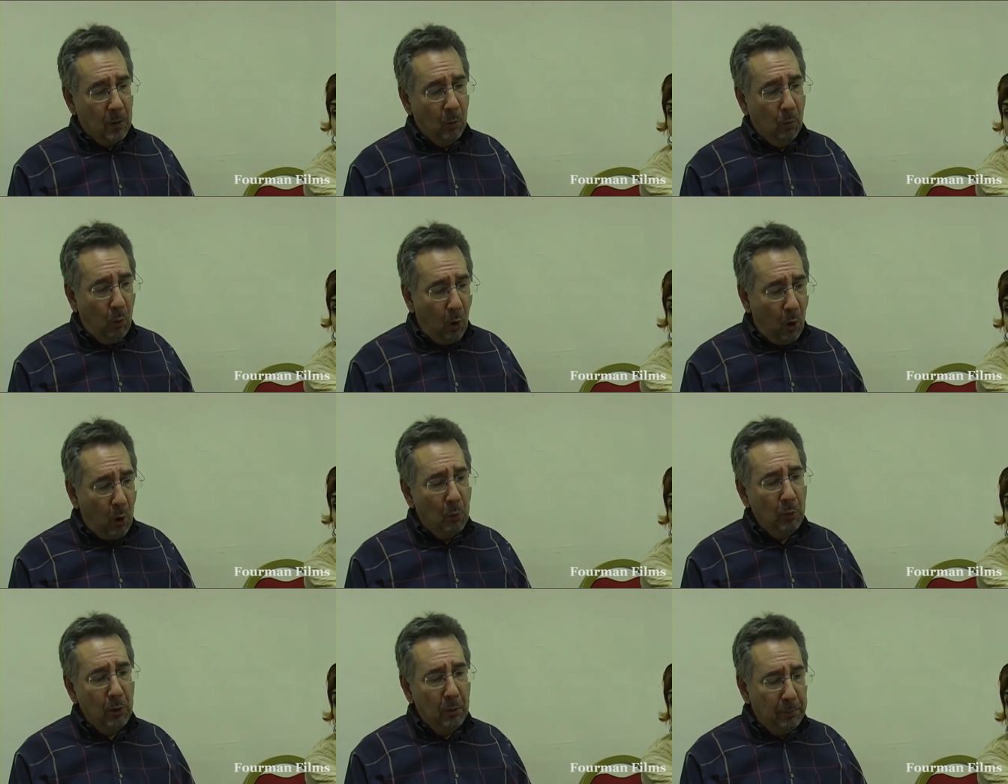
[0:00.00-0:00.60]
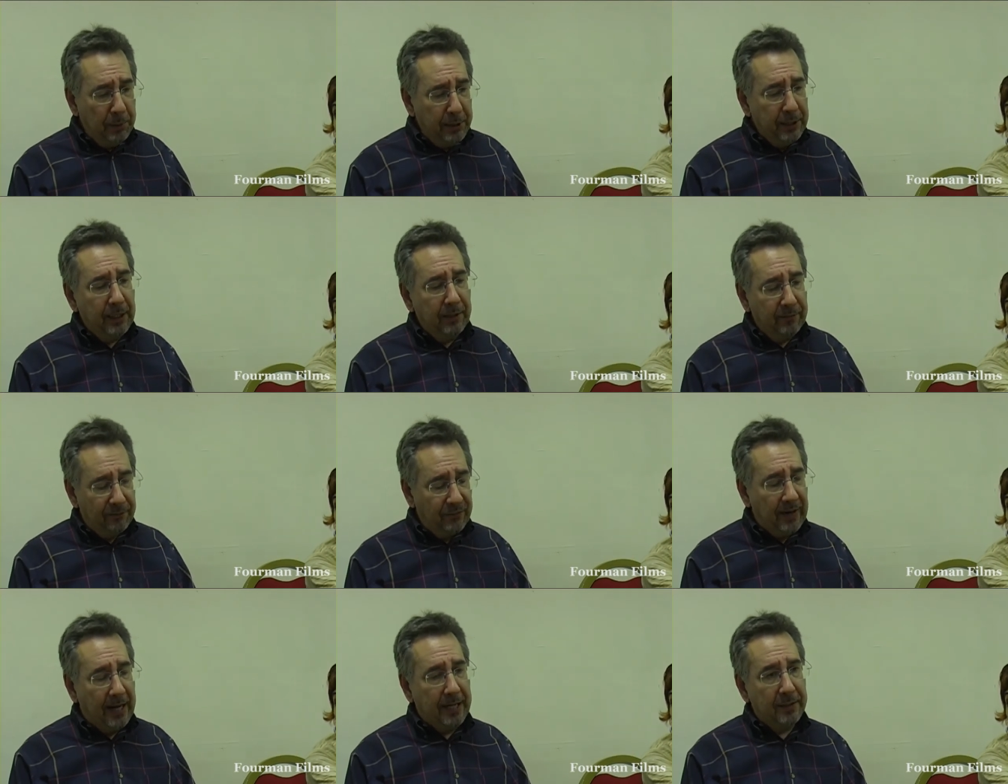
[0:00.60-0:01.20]
what will be the
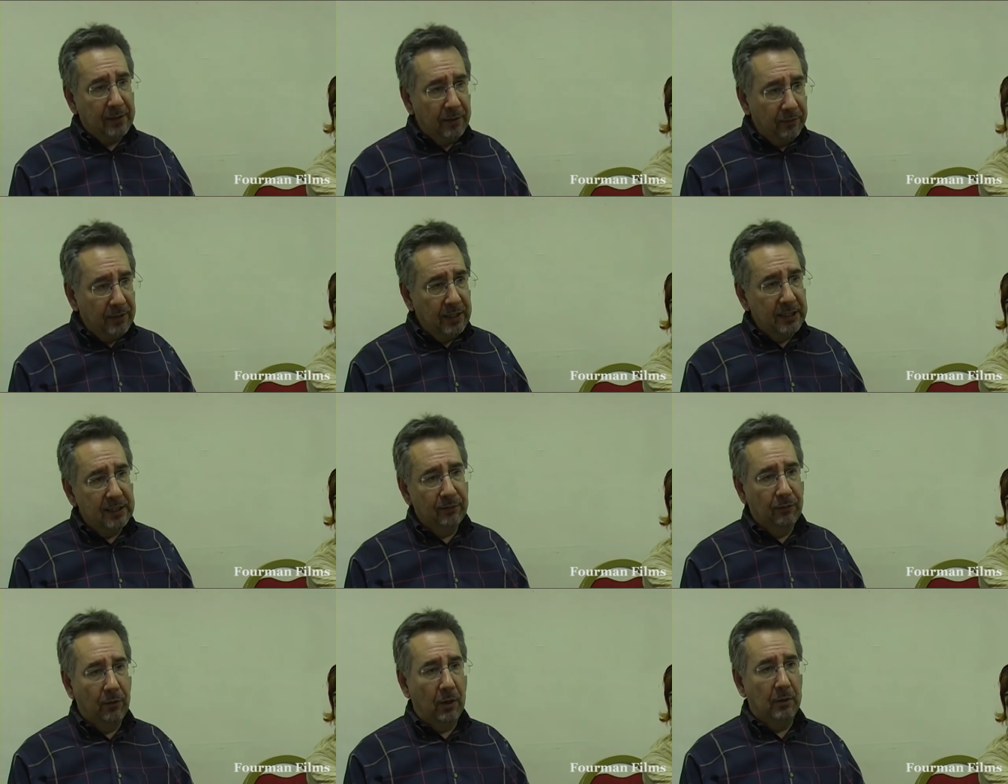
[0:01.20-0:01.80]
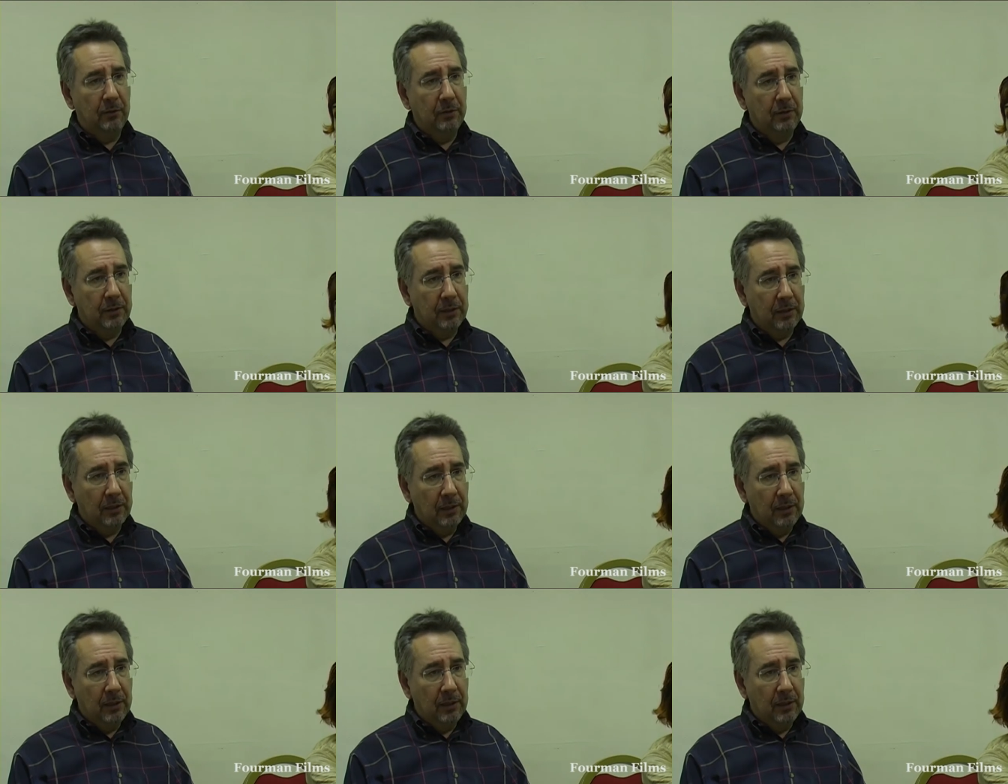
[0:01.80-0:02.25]
effect of this vote